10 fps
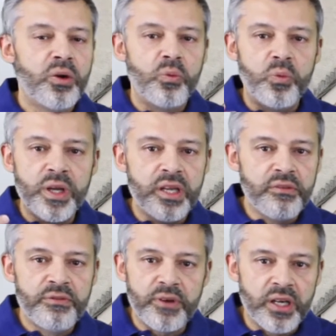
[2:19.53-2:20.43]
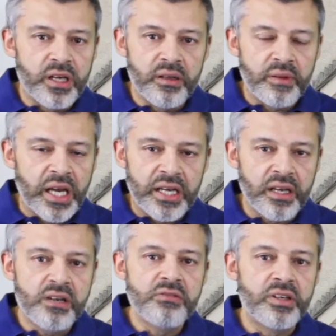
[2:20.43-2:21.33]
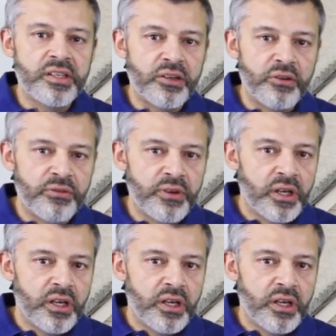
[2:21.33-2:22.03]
we've uh, had hundreds of